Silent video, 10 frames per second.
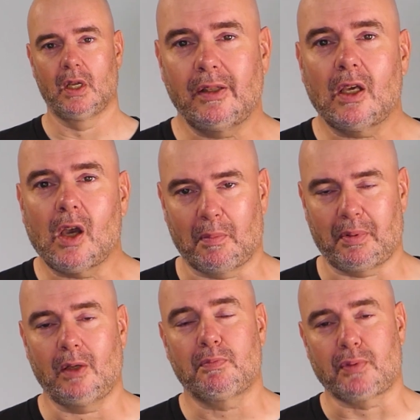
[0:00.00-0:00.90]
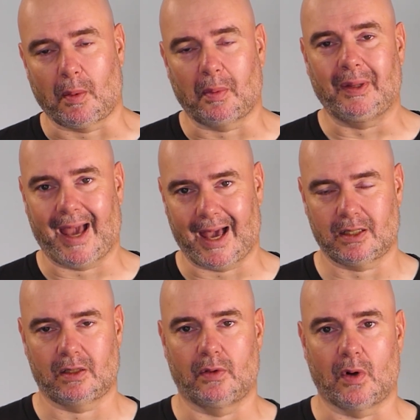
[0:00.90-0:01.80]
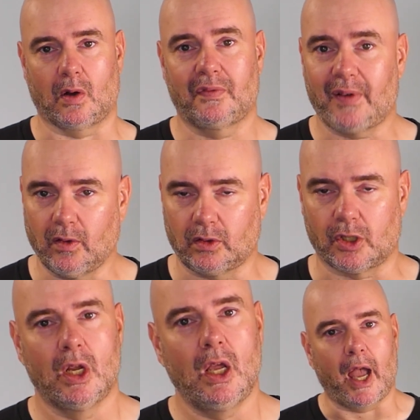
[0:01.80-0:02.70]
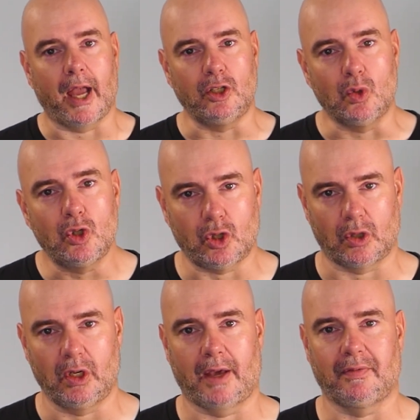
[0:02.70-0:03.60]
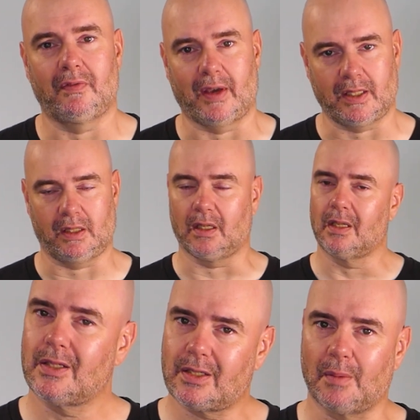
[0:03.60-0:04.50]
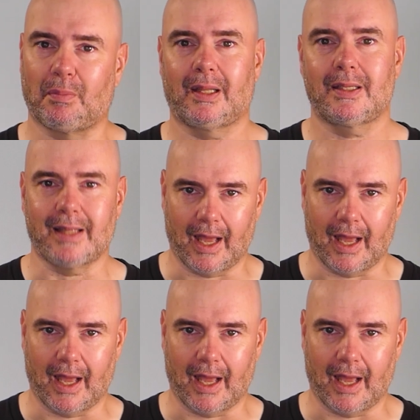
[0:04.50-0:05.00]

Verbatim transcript: then the company probably has the wrong founders and you shouldn't have invested. Simple as